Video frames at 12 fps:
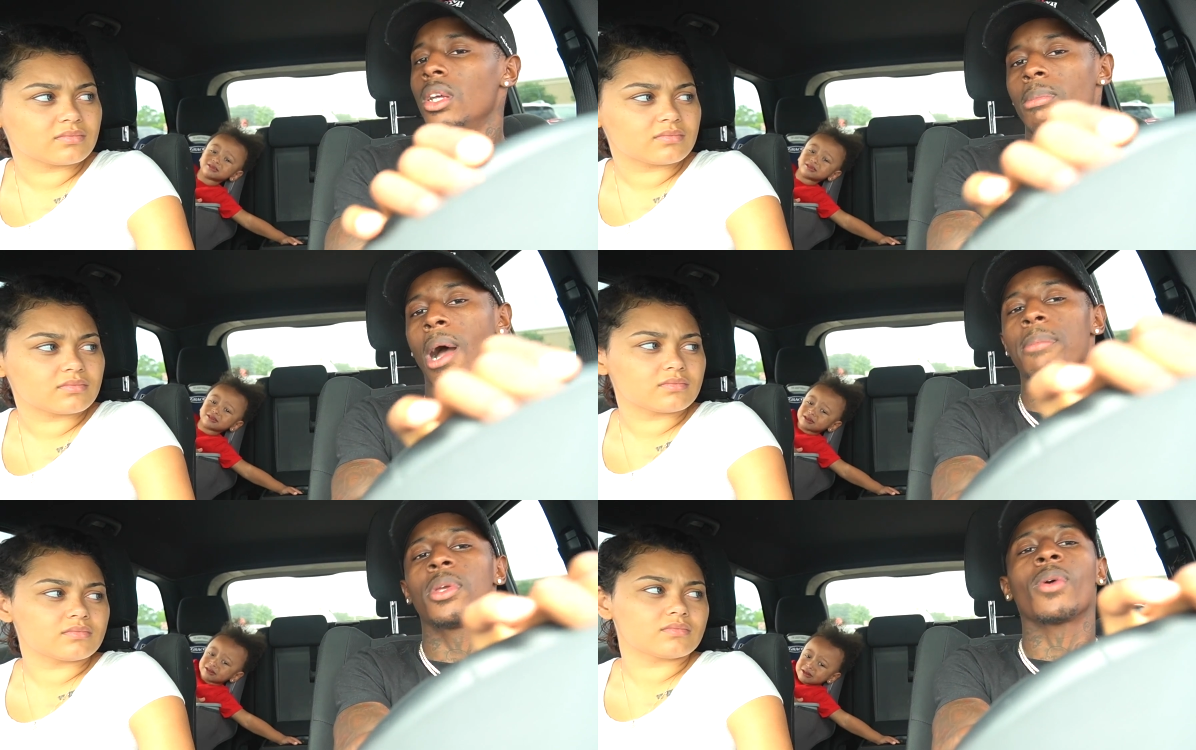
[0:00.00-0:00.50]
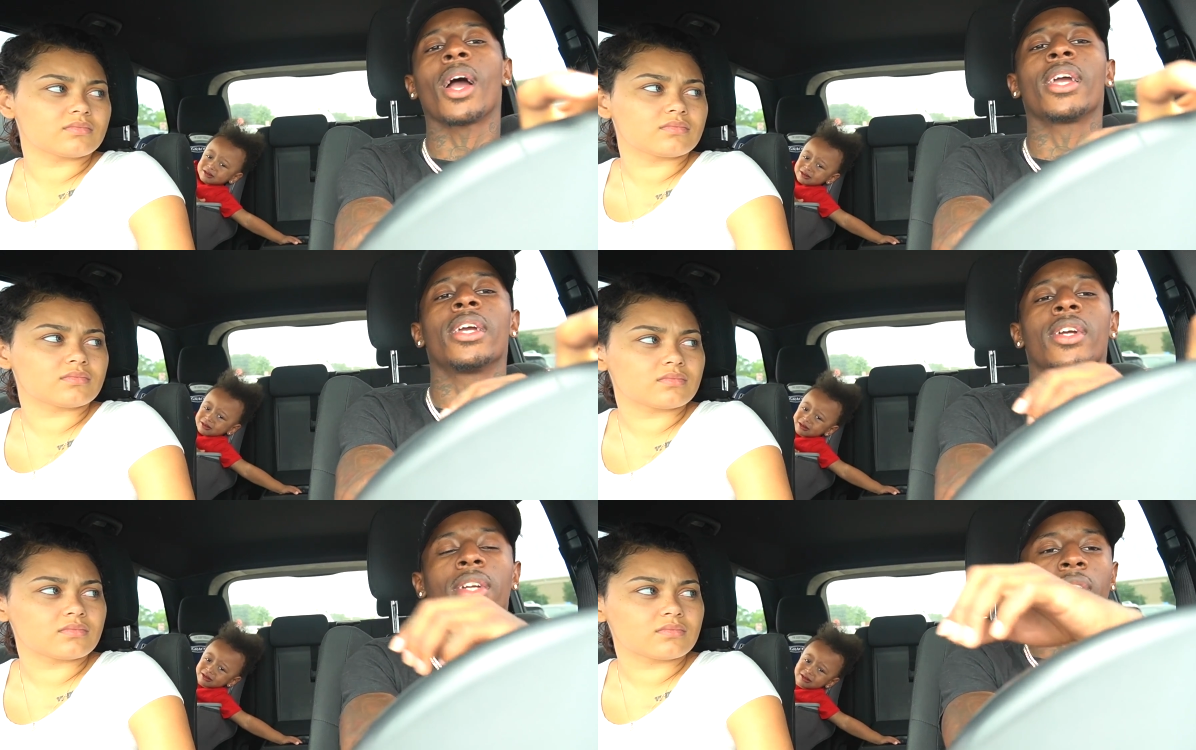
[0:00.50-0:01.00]
Speaker 1: Mommy right
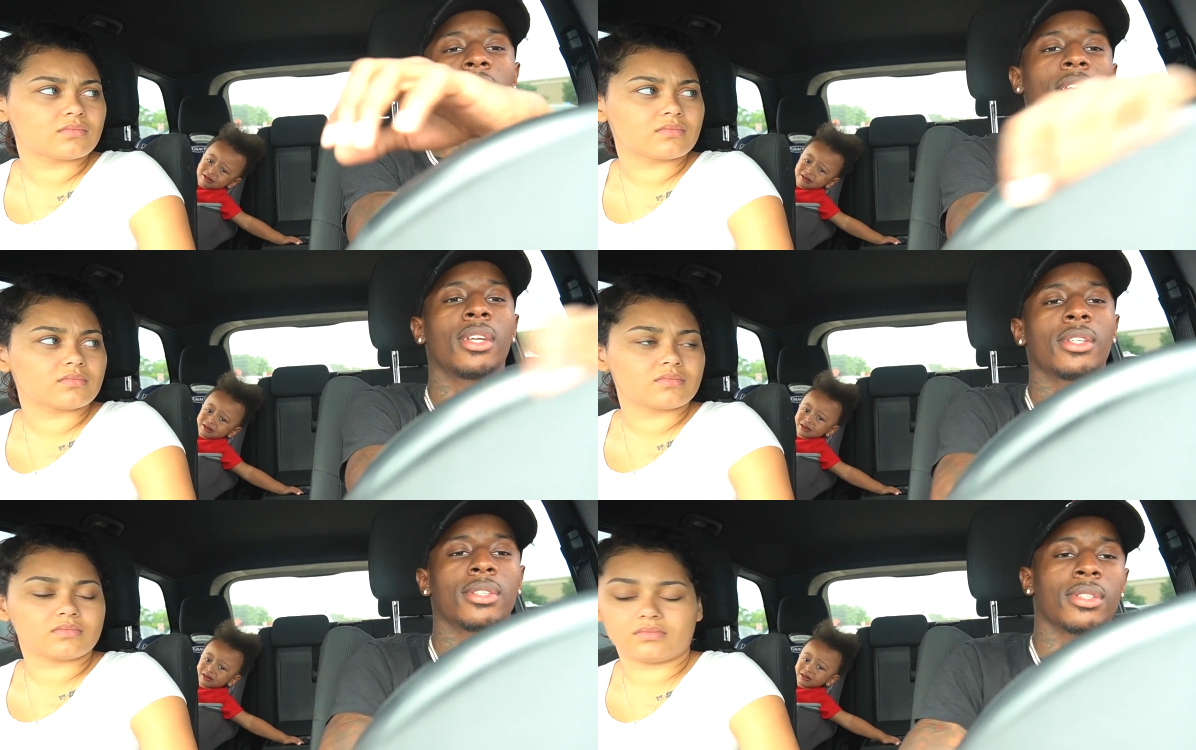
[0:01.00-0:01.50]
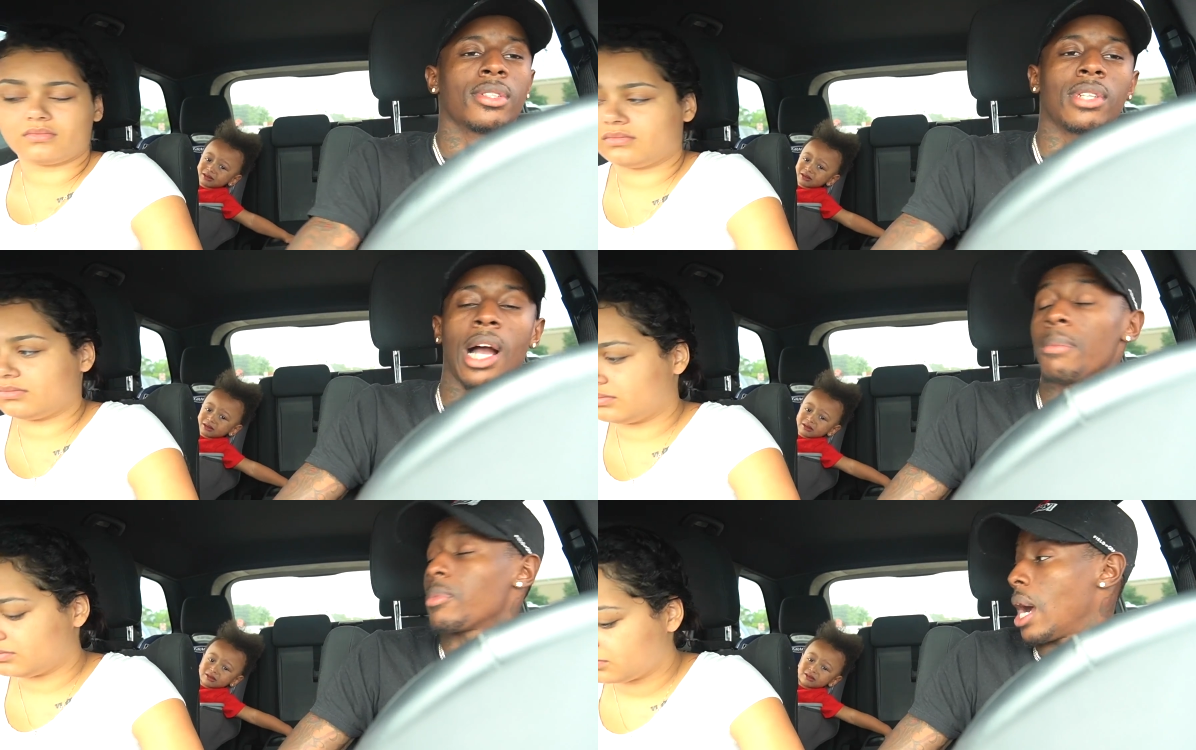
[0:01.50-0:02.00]
here, King. I'm